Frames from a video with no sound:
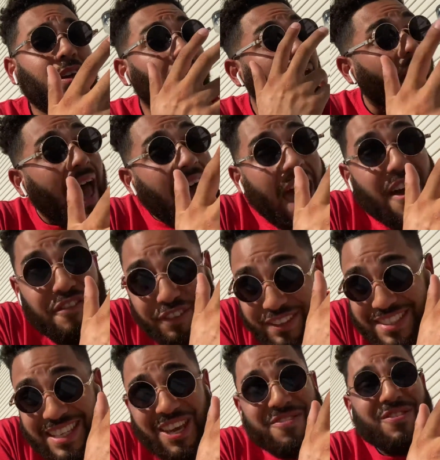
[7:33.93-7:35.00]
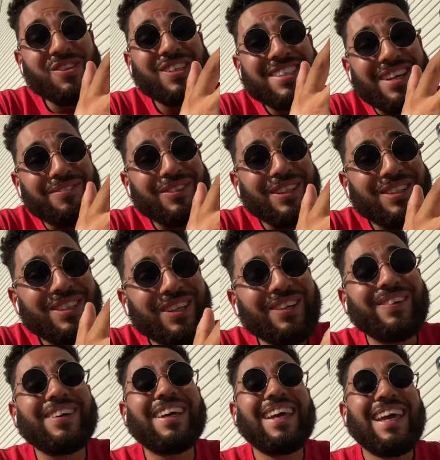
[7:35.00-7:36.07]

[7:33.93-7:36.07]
Eflin's giving you something too.